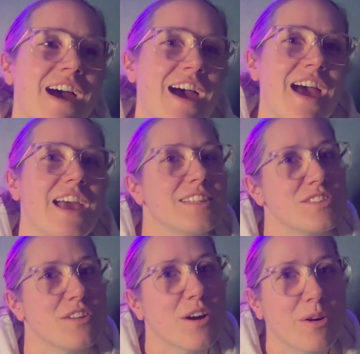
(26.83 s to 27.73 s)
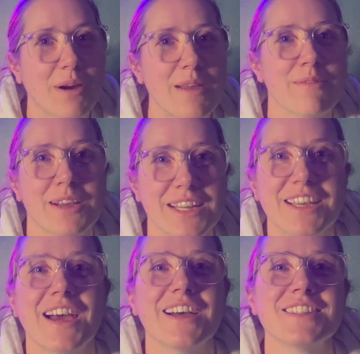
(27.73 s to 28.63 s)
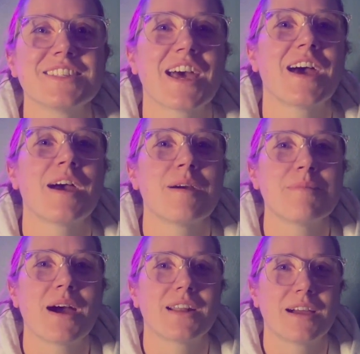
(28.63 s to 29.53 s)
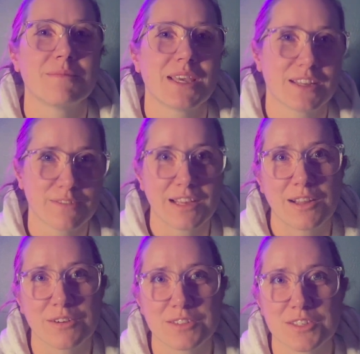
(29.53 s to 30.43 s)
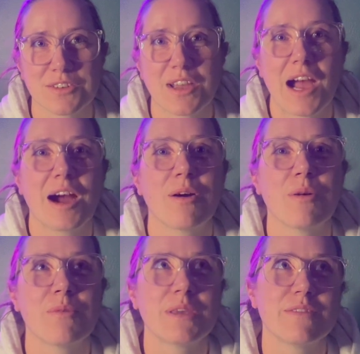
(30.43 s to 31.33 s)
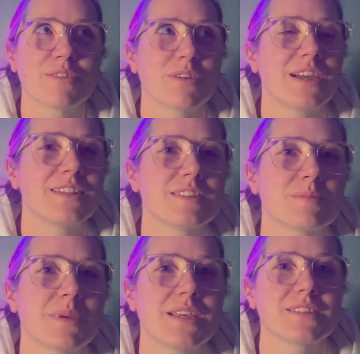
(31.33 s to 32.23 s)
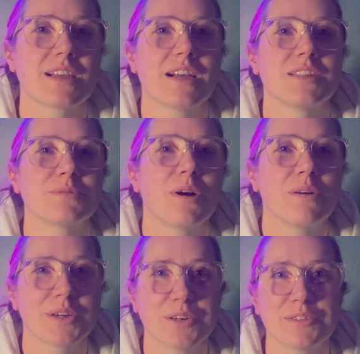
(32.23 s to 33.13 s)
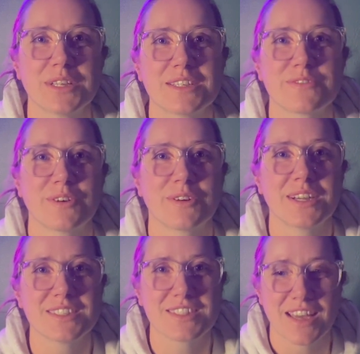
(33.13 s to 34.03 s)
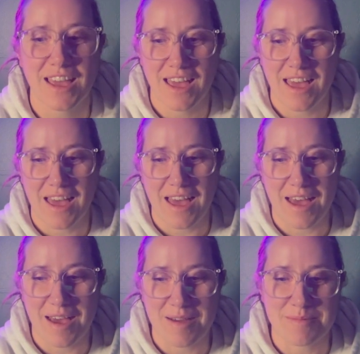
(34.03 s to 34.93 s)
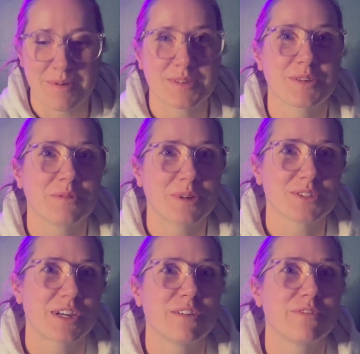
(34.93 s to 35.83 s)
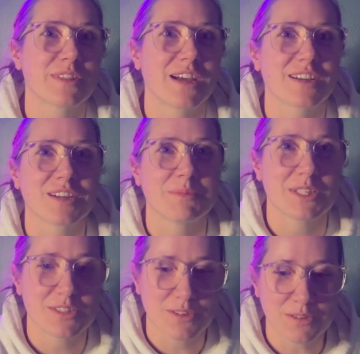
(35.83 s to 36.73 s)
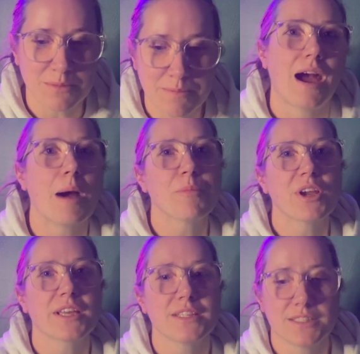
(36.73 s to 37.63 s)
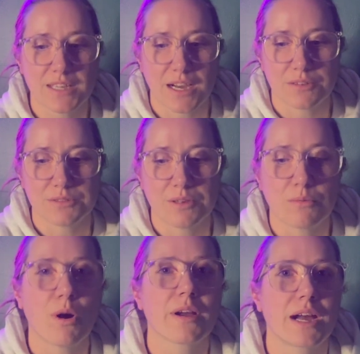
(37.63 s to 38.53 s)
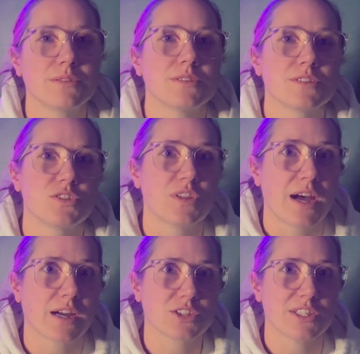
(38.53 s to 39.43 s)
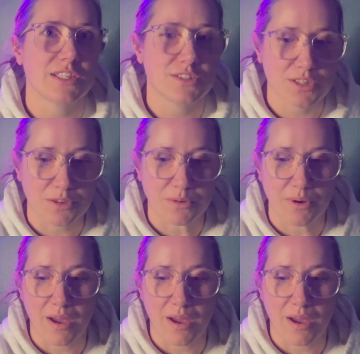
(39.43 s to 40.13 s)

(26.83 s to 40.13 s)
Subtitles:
It's not quite ready yet, and I'm making a vlog to show you how we've created the space and what our goal is for it. So watch out for that coming soon. I'm breaking down what accountants actually do,